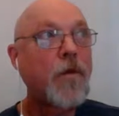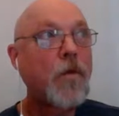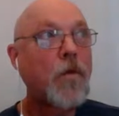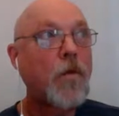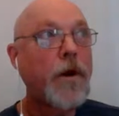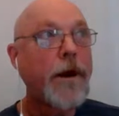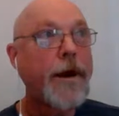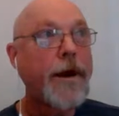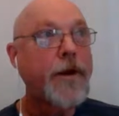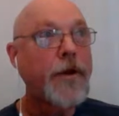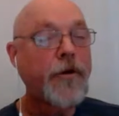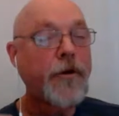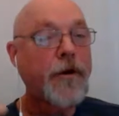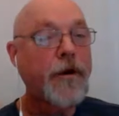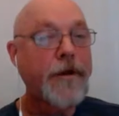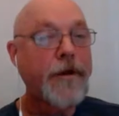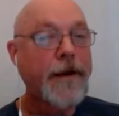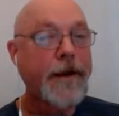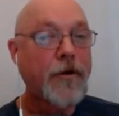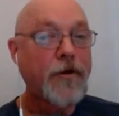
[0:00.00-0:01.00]
when you're
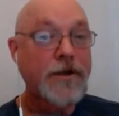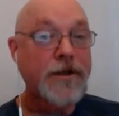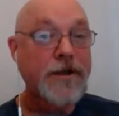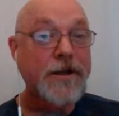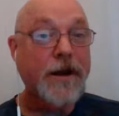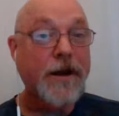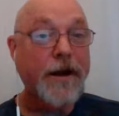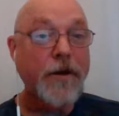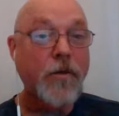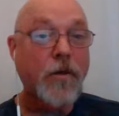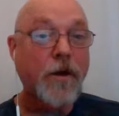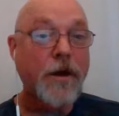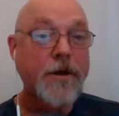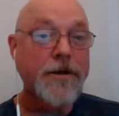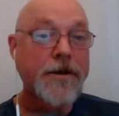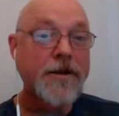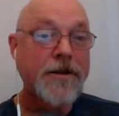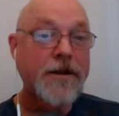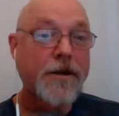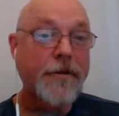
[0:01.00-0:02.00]
on the outside
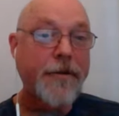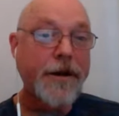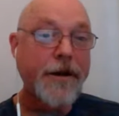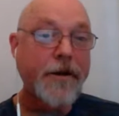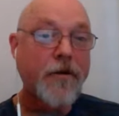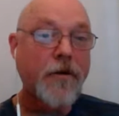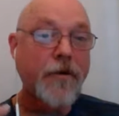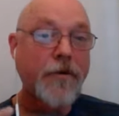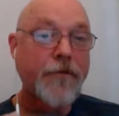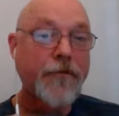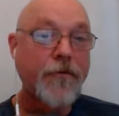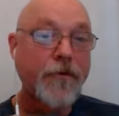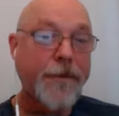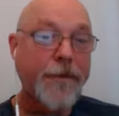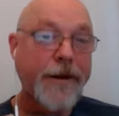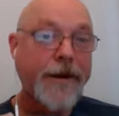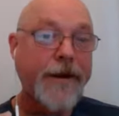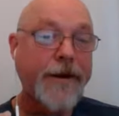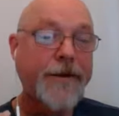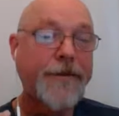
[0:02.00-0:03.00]
watching somebody go through
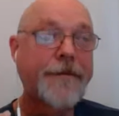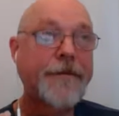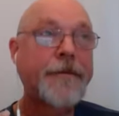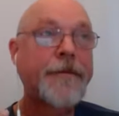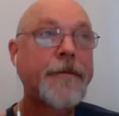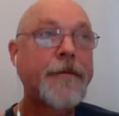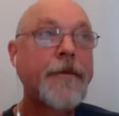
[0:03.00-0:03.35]
pain.